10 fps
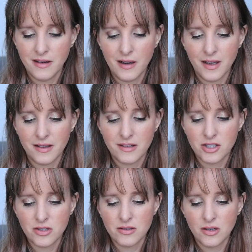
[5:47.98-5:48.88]
I
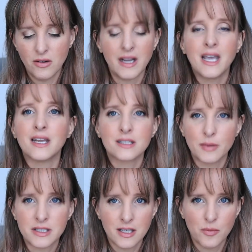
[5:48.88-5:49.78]
can't
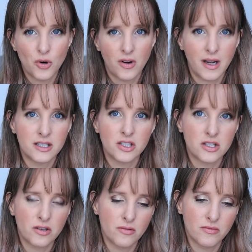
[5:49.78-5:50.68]
expect any more. Like, I
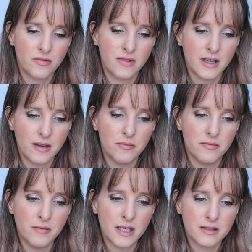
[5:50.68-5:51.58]
just don't think it
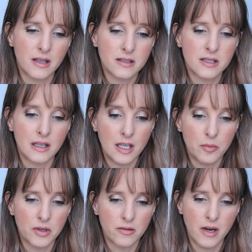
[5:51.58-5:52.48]
makes sense to
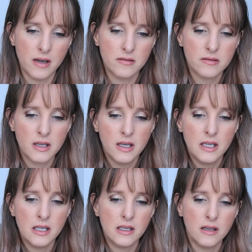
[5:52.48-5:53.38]
keep it around
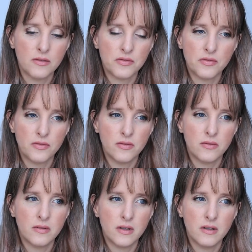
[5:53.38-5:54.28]
if
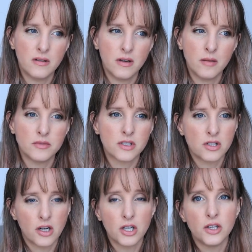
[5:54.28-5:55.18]
I'm just
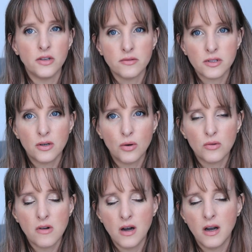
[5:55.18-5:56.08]
not going to use it a
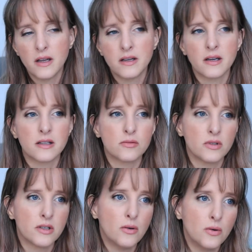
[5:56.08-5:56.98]
whole lot, and it's
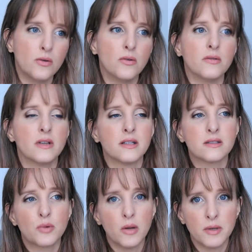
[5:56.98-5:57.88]
really old, and
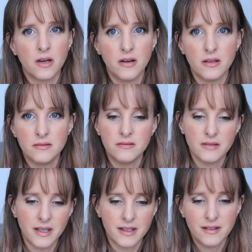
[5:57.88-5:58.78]
it's probably gone,
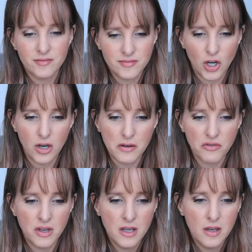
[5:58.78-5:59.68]
like,
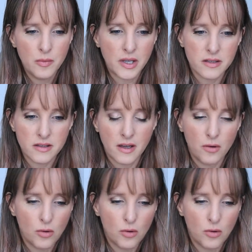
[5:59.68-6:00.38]
off because of that